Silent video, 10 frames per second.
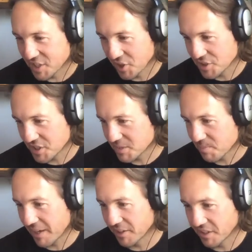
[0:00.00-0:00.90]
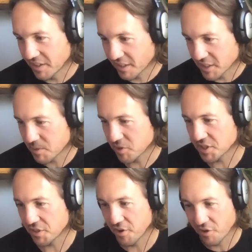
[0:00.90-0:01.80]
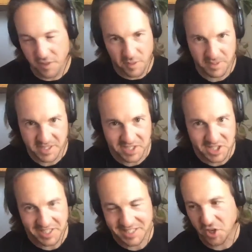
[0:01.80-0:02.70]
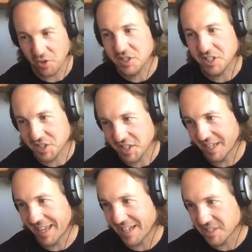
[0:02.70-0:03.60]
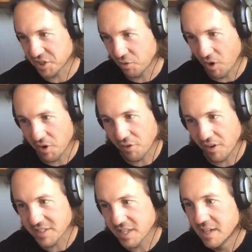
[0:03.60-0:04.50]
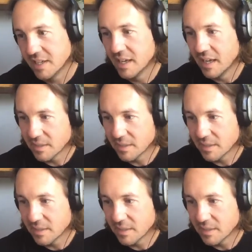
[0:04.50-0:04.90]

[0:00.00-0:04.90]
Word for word: Okay, so she's peddled a conspiracy theory that there potentially is no such thing as the coronavirus.